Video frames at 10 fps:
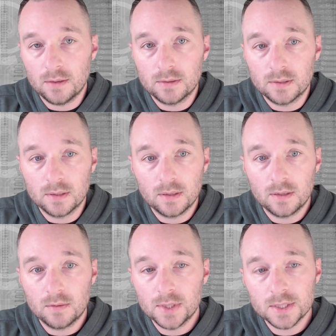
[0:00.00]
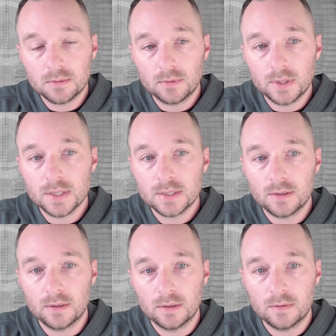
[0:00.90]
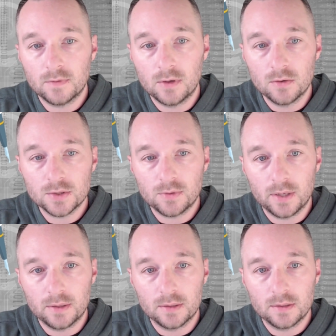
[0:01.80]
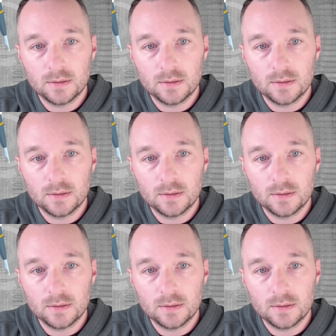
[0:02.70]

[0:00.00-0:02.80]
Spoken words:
on the recent release of Ghostwriter.